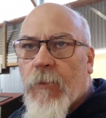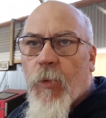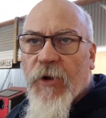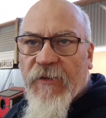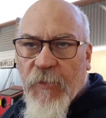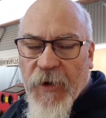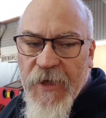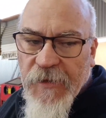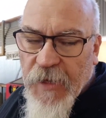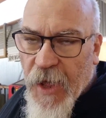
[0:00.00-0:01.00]
Morning everybody.
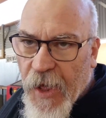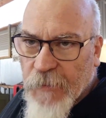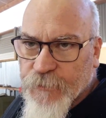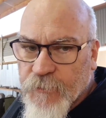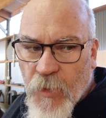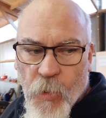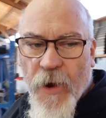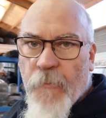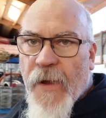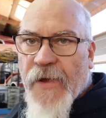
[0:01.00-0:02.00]

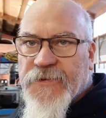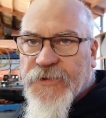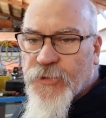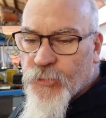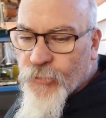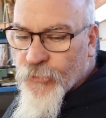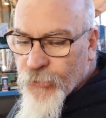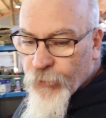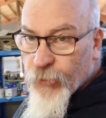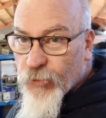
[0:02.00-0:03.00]
Welcome back
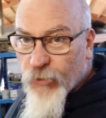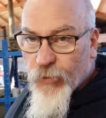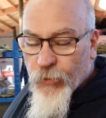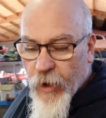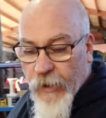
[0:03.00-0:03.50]
to...